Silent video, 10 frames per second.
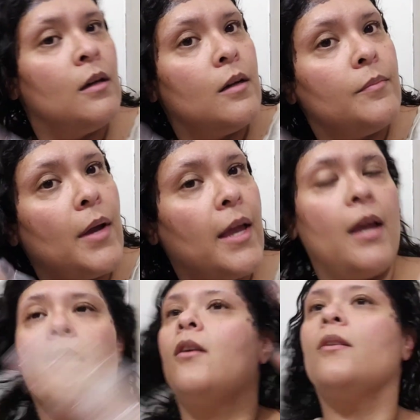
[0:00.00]
My
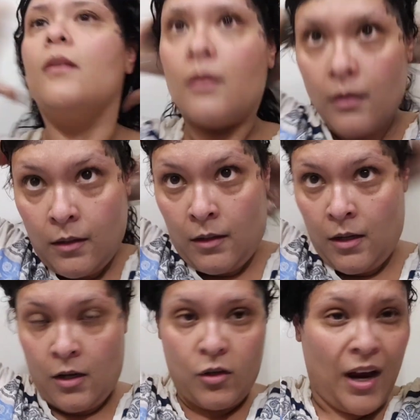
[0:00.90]
hair.
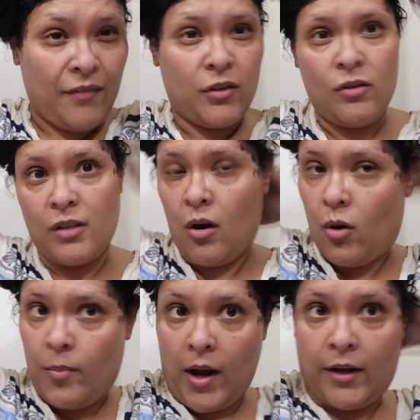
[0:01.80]
You have to use a whole
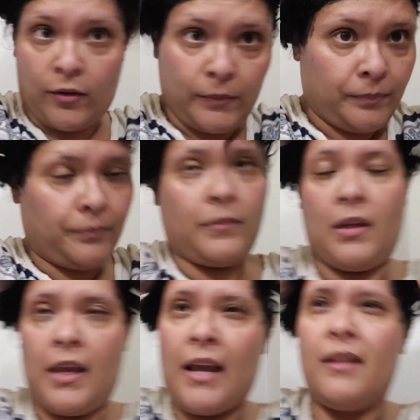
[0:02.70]
bottle. You
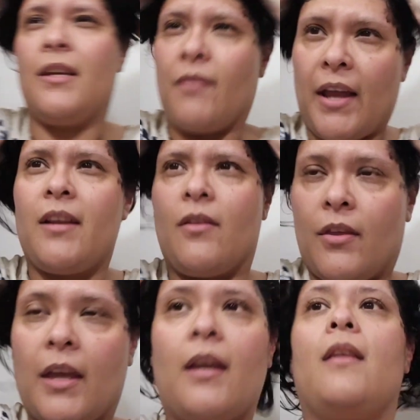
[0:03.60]
can't leave
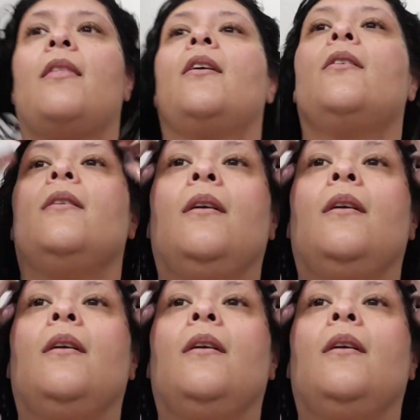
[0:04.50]
anything in there.